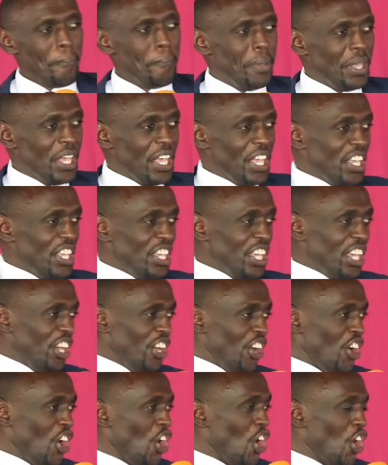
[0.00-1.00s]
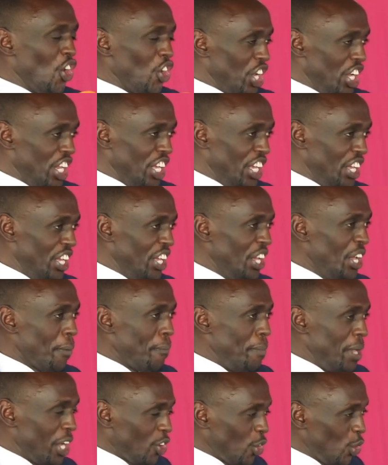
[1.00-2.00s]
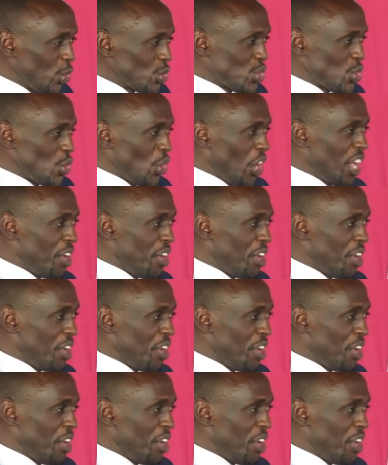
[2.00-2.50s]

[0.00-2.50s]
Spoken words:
Be ye holy because your